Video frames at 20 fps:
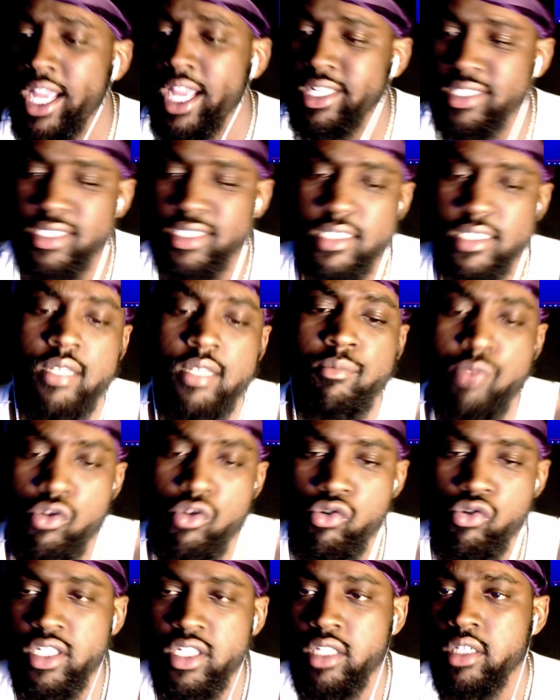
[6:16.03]
to some
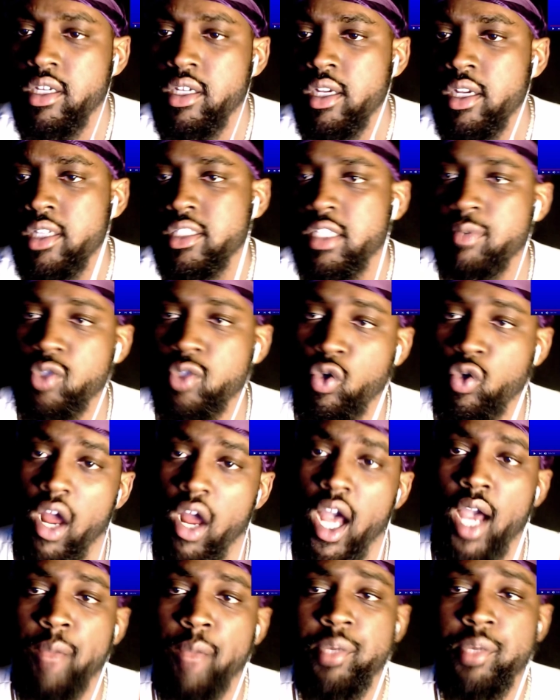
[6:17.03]
music,
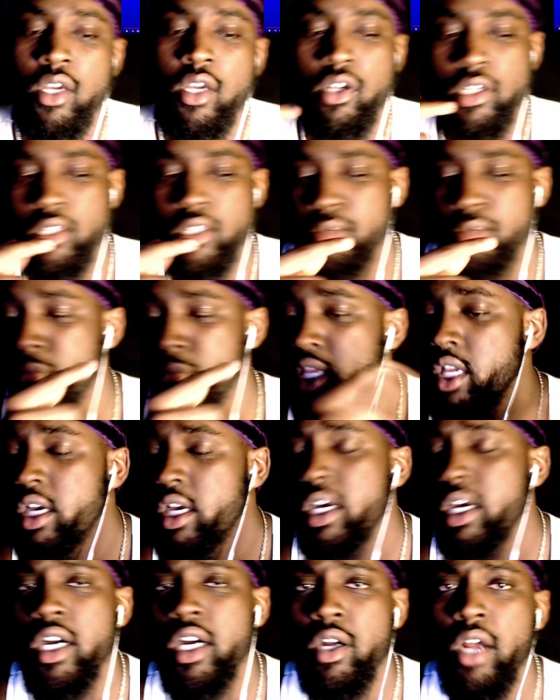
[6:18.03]
subscribe. Me,
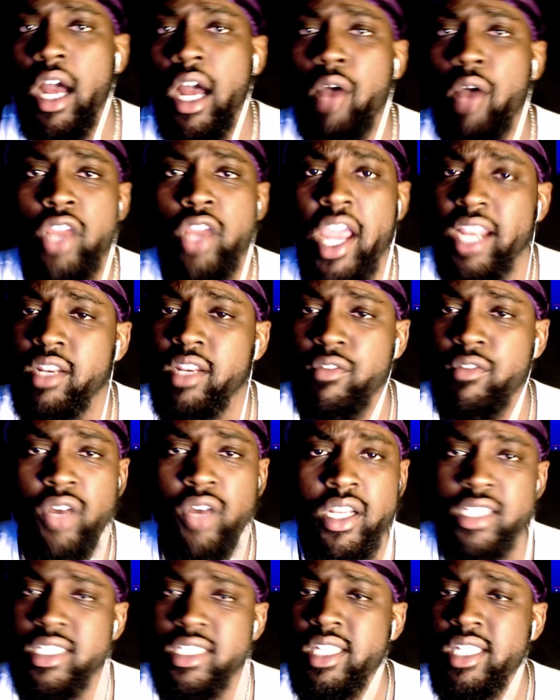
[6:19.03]
uh, I react to funny
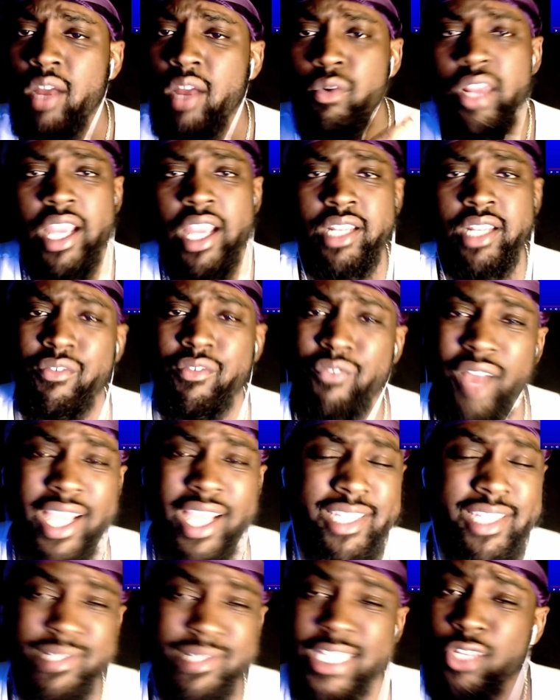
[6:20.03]
shit. I react to fights.
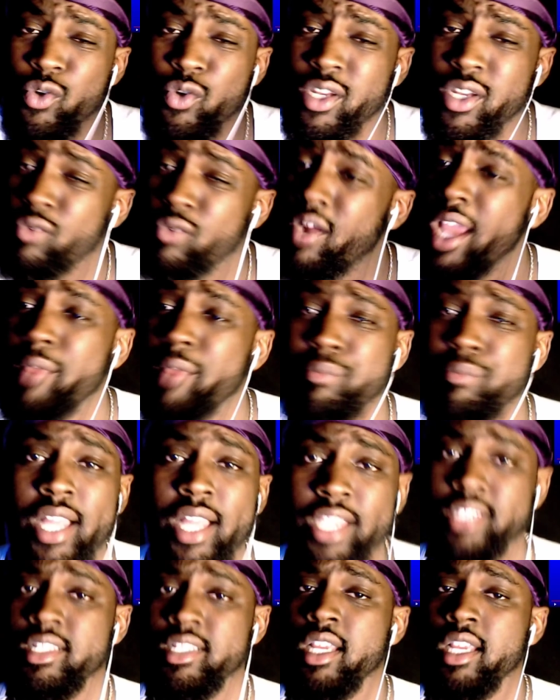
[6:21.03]
Man, you in the right
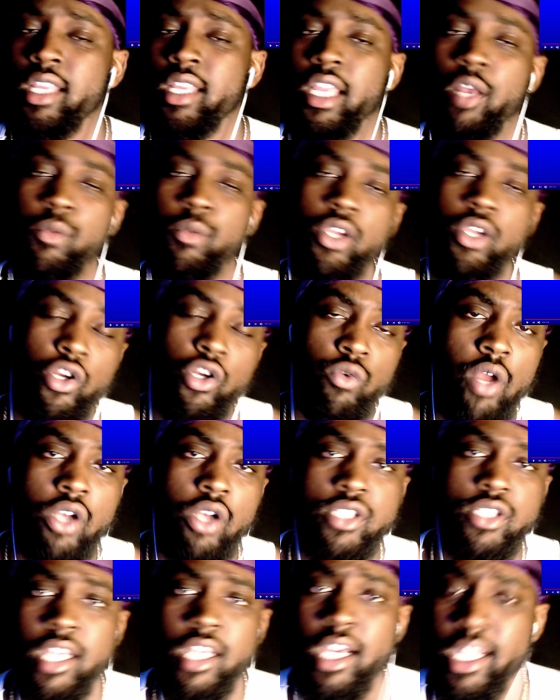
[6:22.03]
place. And we on the road
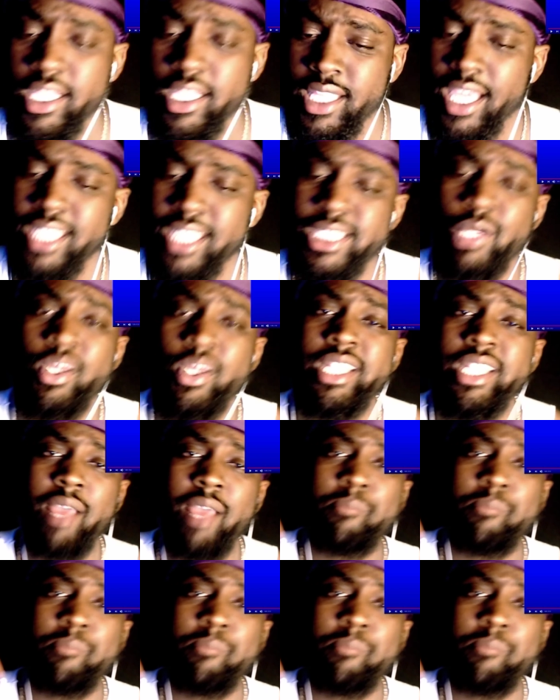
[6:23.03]
to one hundred K, so hit that